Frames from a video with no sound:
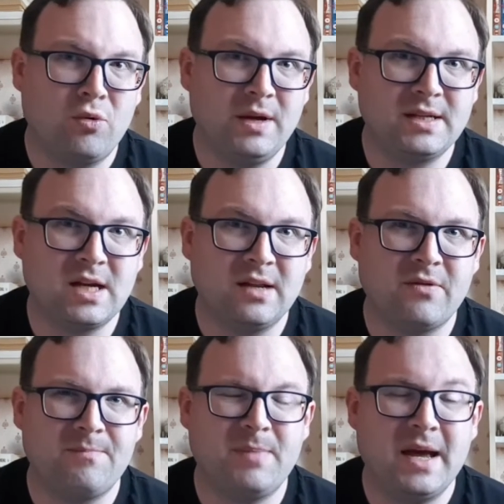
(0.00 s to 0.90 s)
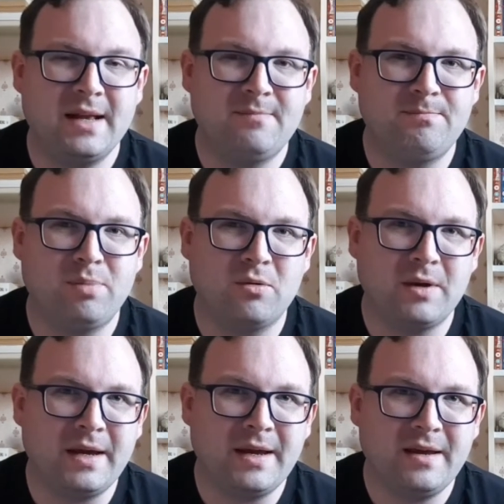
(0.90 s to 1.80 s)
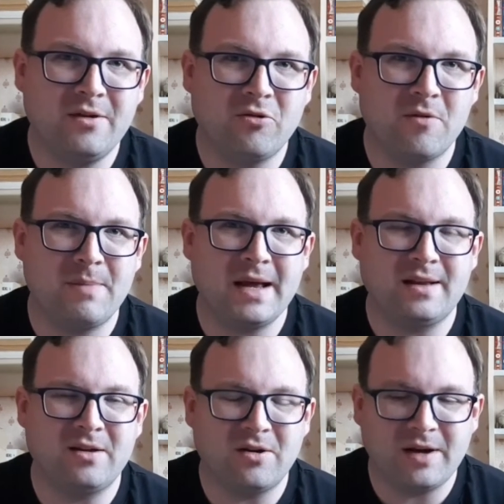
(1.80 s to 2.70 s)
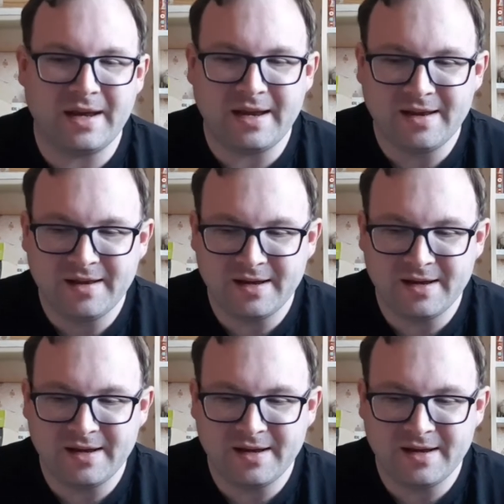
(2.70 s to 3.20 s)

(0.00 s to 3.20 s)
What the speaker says: He's kind of a bad boy or a bad guy.